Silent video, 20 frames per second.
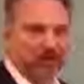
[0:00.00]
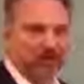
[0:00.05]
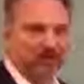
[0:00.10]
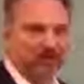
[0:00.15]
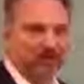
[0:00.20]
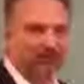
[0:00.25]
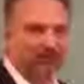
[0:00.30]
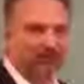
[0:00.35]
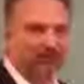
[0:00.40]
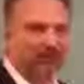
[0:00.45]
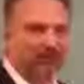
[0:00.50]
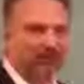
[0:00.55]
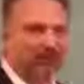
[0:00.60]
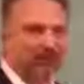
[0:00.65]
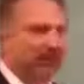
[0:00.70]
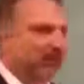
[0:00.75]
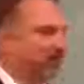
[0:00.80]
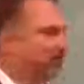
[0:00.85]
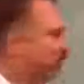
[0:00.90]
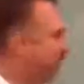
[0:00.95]
now,
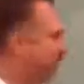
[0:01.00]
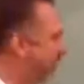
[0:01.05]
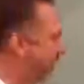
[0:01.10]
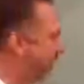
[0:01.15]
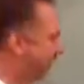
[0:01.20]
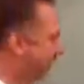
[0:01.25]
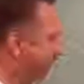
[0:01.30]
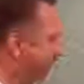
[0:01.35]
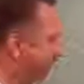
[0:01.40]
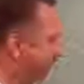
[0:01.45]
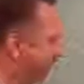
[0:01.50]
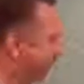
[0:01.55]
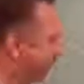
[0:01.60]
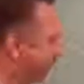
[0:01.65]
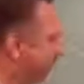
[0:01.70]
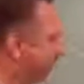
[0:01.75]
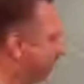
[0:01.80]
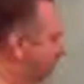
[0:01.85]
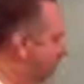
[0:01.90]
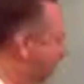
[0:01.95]
okay, on my
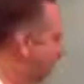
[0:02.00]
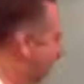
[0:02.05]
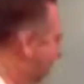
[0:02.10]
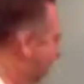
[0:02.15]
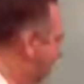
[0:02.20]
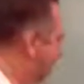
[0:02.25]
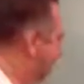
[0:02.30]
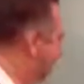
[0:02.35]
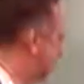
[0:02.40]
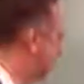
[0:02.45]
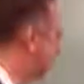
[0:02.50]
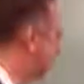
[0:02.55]
longest leg,